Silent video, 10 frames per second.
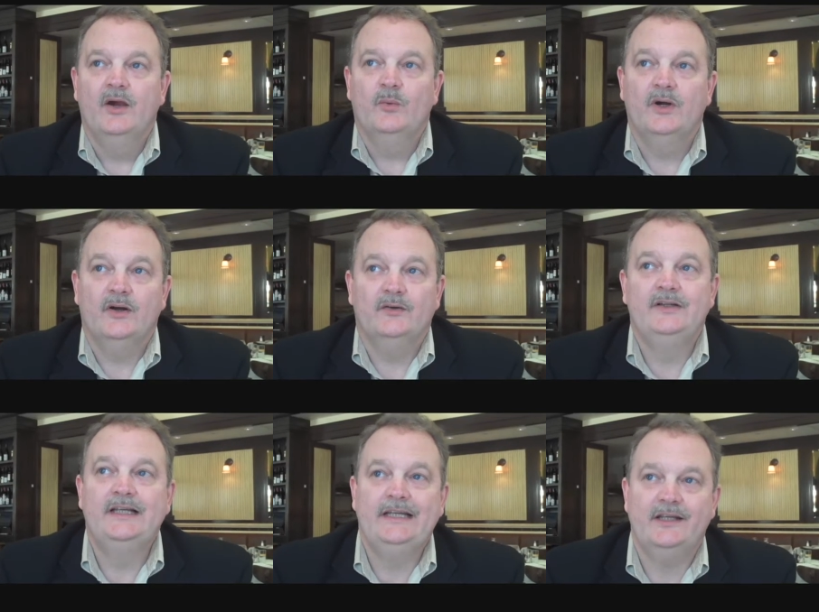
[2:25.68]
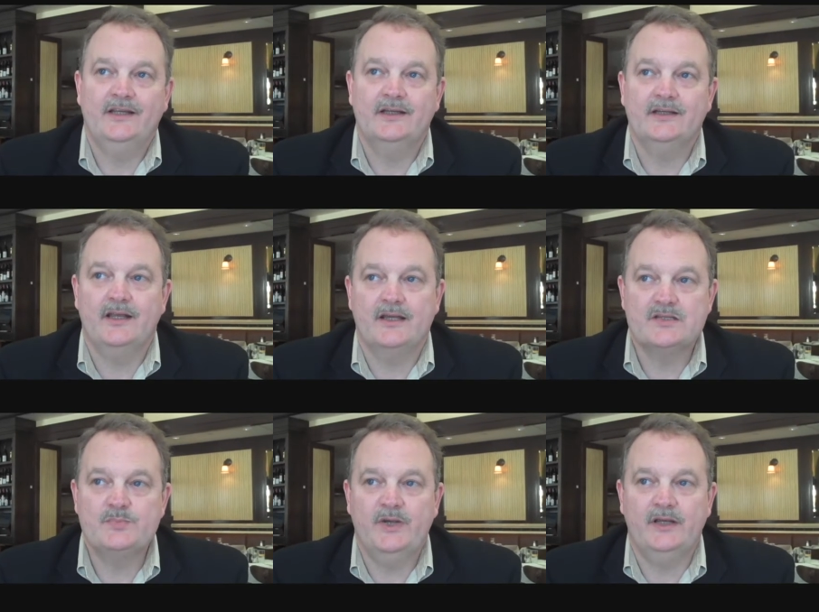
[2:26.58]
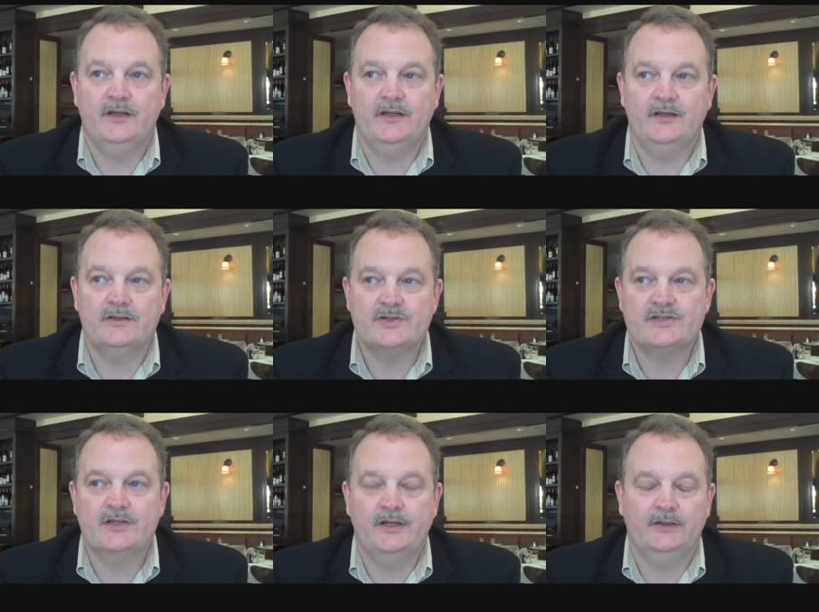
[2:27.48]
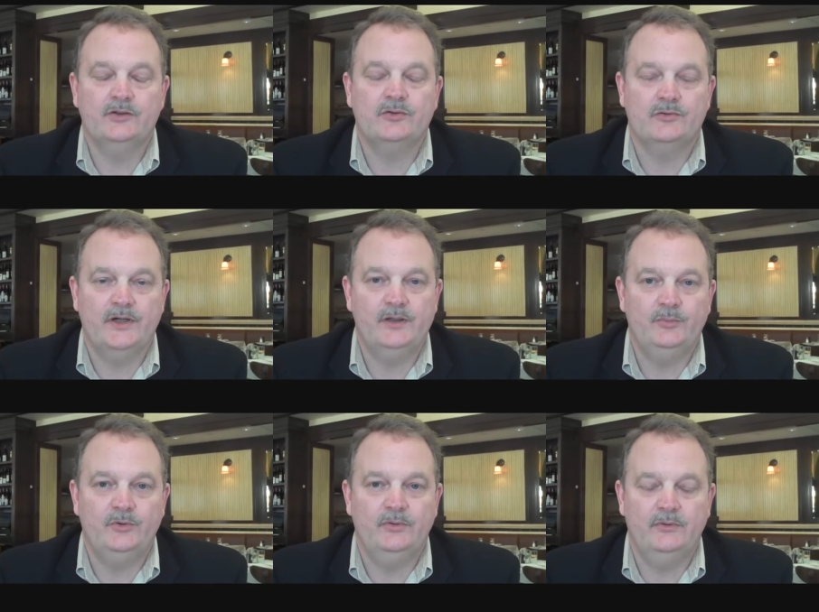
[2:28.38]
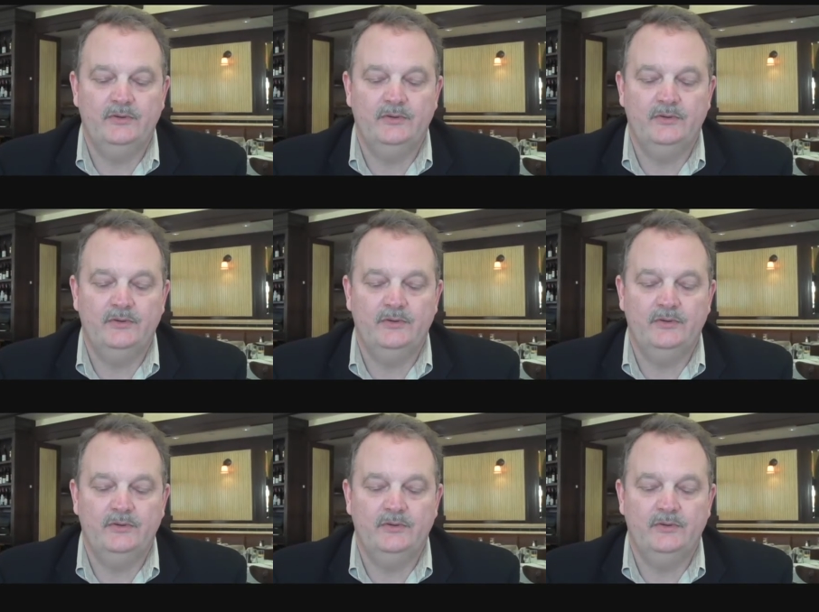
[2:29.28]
Well, it has been just an incredible